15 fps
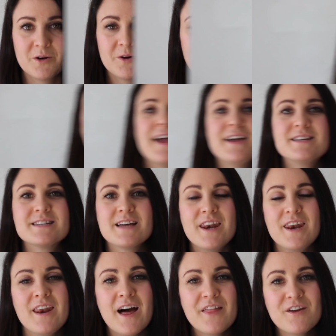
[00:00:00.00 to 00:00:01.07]
And
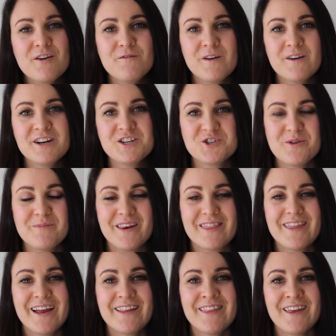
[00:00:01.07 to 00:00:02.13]
another very German
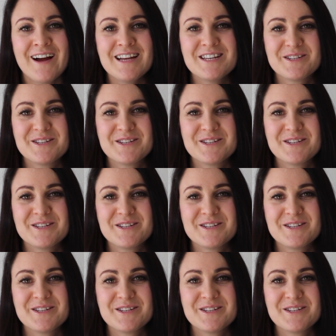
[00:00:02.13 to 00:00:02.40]
thing that I